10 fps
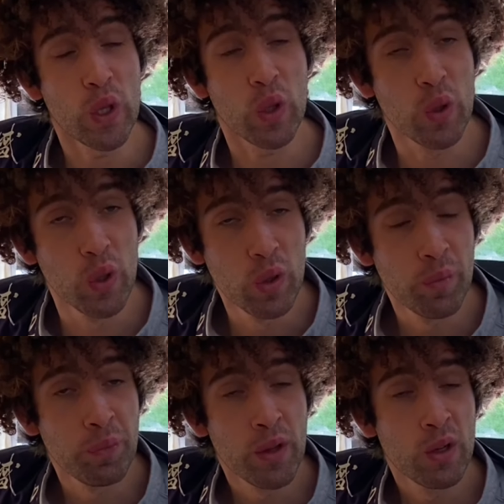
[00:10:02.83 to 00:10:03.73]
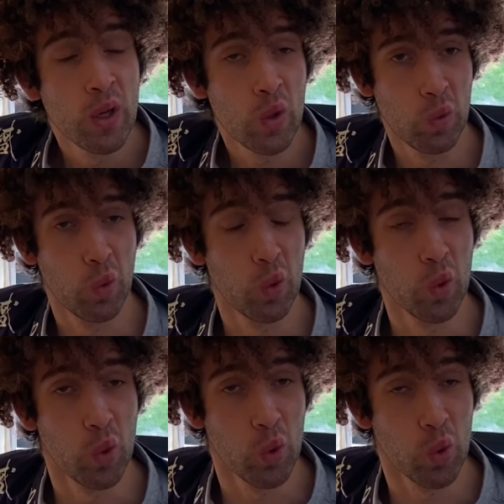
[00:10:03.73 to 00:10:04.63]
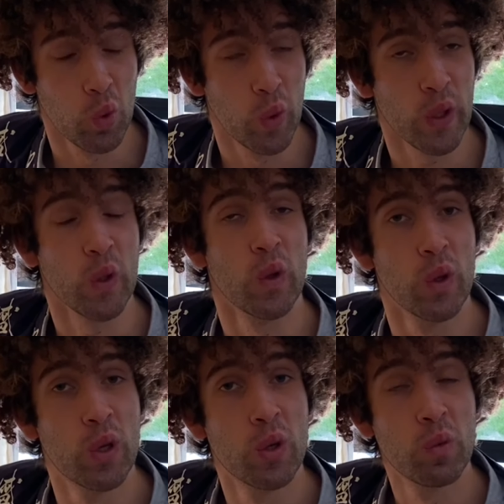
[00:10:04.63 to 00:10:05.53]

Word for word: oui. Uh, uh, uh.